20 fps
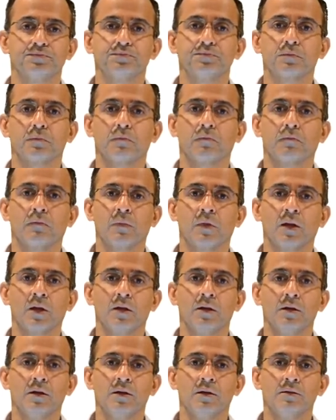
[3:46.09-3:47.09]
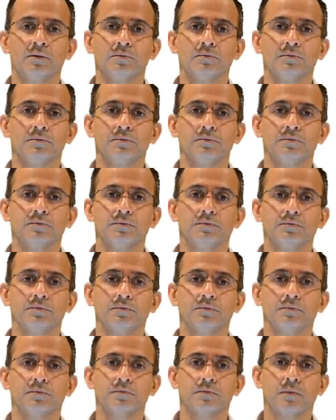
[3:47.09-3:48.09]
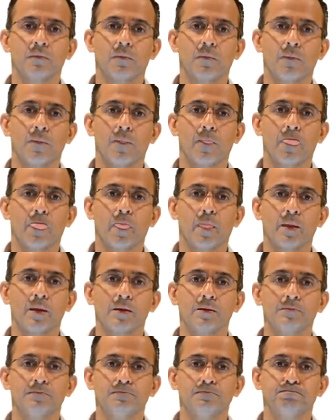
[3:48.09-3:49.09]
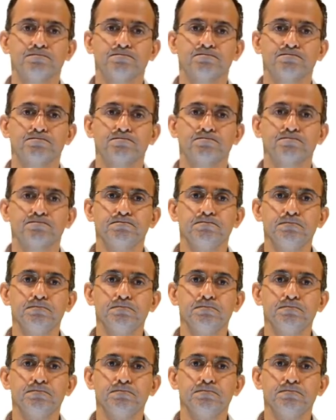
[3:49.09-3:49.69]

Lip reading: No one is speaking in this clip.